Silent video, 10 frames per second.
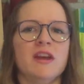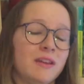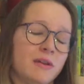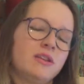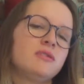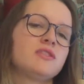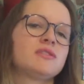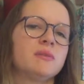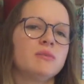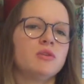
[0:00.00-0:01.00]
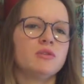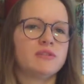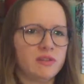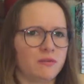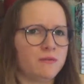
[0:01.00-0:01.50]
Now I know that some
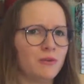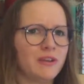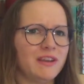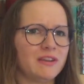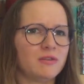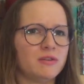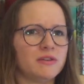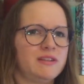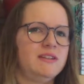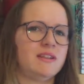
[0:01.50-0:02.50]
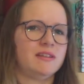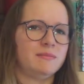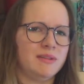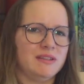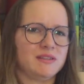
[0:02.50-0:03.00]
courses are 4-year courses and
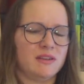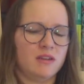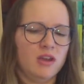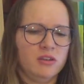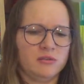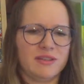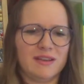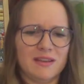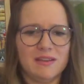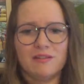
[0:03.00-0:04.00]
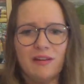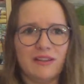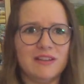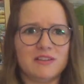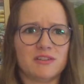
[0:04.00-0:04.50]
it means that you'll take a year out
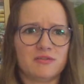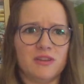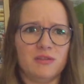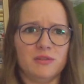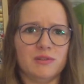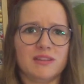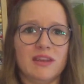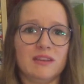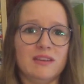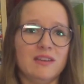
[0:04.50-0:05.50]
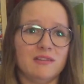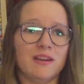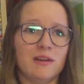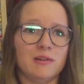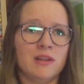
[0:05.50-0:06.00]
in industry or you'll take a year
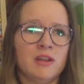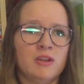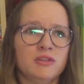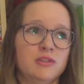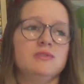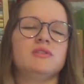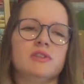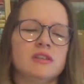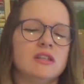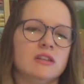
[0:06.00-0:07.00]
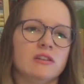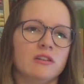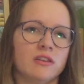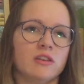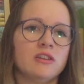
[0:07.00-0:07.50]
out to study in
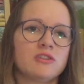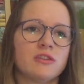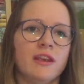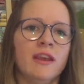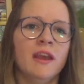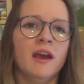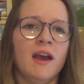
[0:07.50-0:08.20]
another country,